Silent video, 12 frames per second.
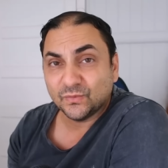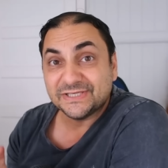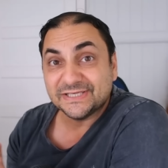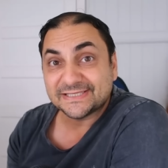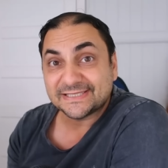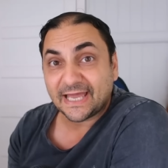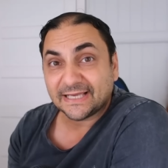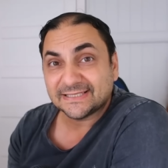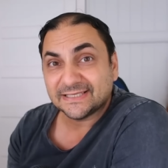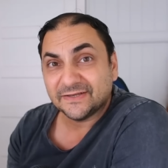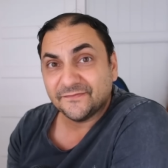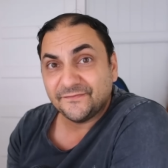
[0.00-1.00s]
which is
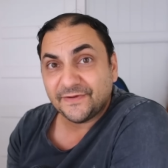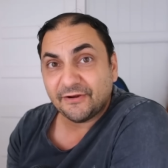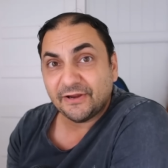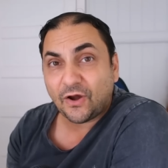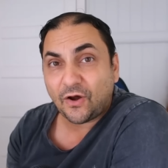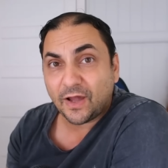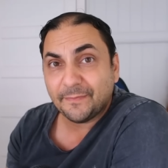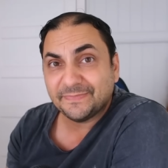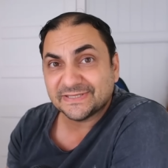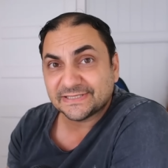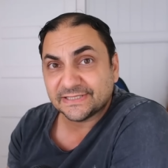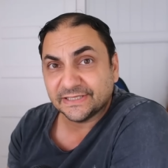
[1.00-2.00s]
taxed at a very high
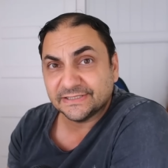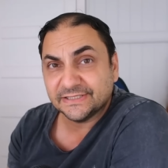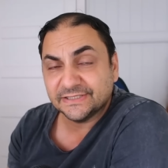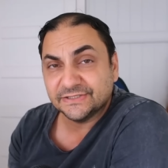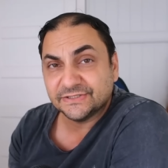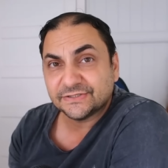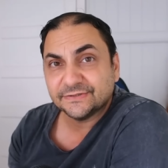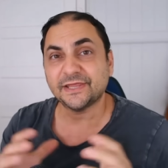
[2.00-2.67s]
percentage.